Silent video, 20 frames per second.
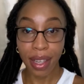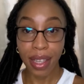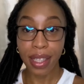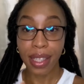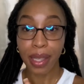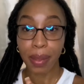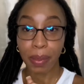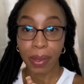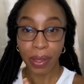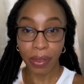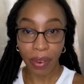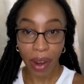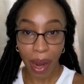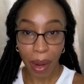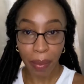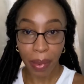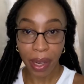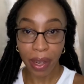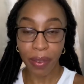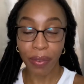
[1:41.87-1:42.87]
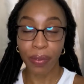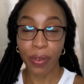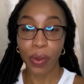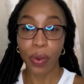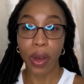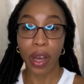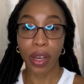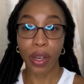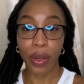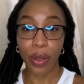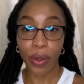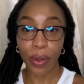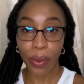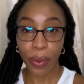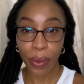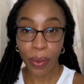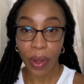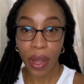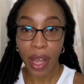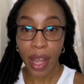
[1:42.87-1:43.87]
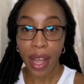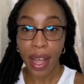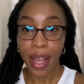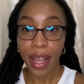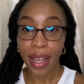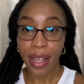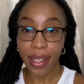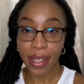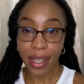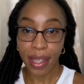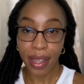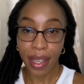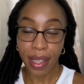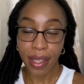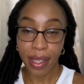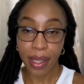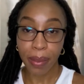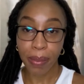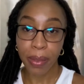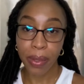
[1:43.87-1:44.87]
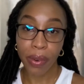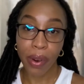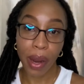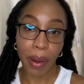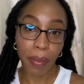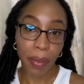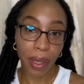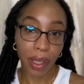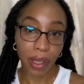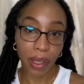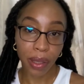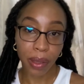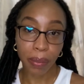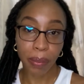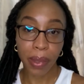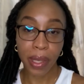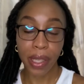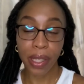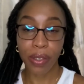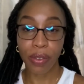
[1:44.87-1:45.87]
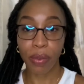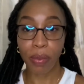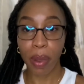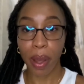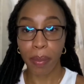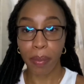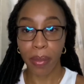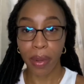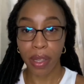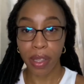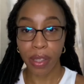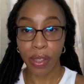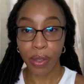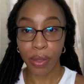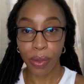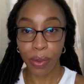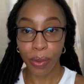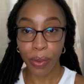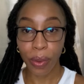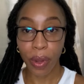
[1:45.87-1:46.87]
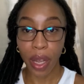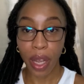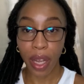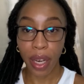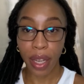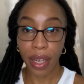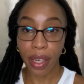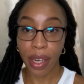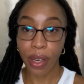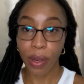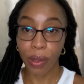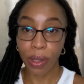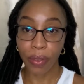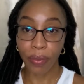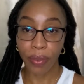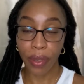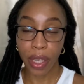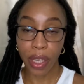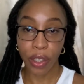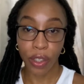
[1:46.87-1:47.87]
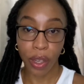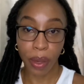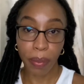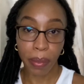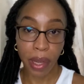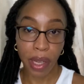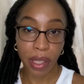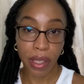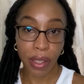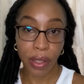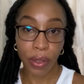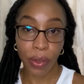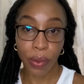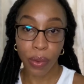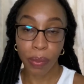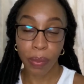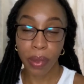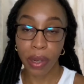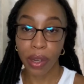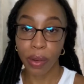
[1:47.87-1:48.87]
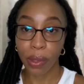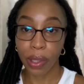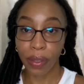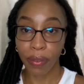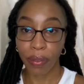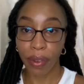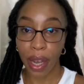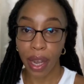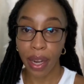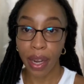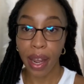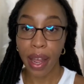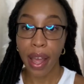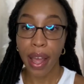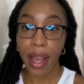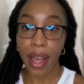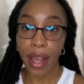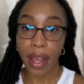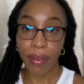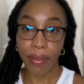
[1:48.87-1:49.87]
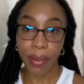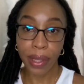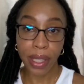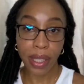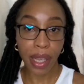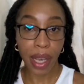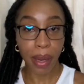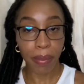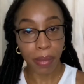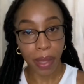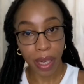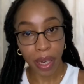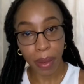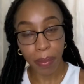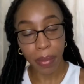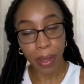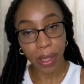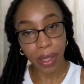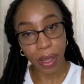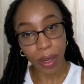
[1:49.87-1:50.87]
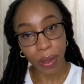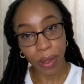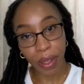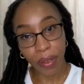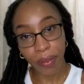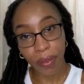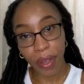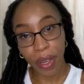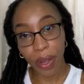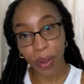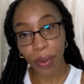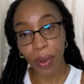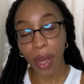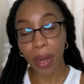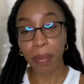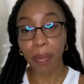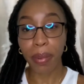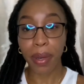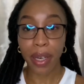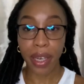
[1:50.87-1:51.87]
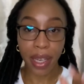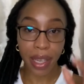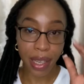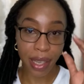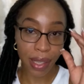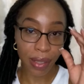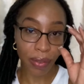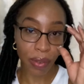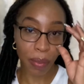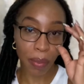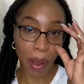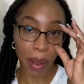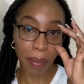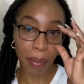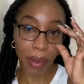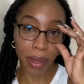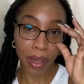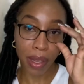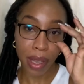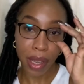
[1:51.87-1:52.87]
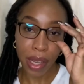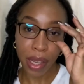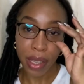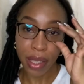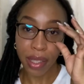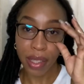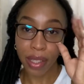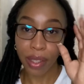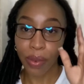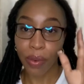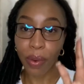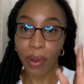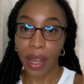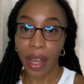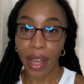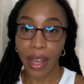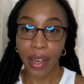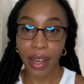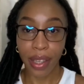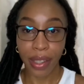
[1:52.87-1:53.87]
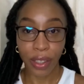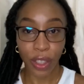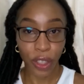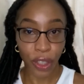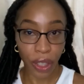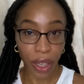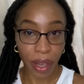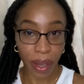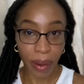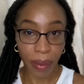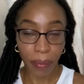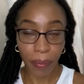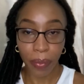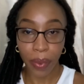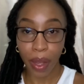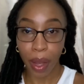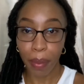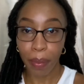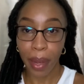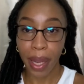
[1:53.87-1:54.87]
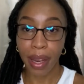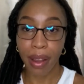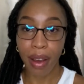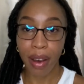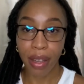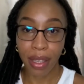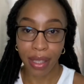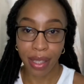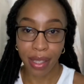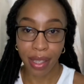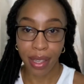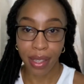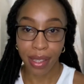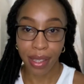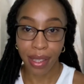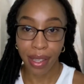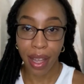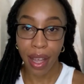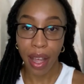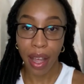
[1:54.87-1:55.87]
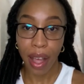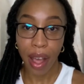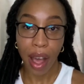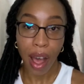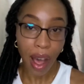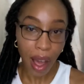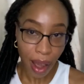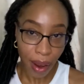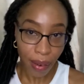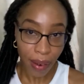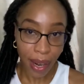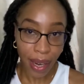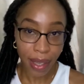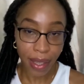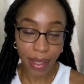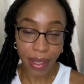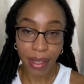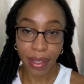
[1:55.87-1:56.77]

subscribing if you are new hitting that subscribe button please remember to click the notification bell so you would be notified every time that i put out a video and please remember to go ahead and share my content all right